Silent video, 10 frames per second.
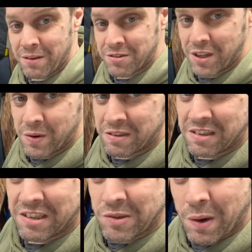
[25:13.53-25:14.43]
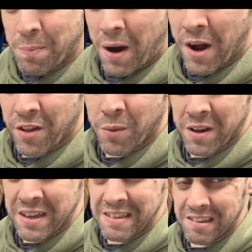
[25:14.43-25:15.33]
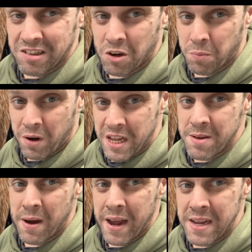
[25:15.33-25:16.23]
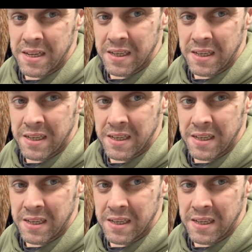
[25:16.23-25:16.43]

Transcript: So the question is, do I buy another one of these? There's a couple on eBay.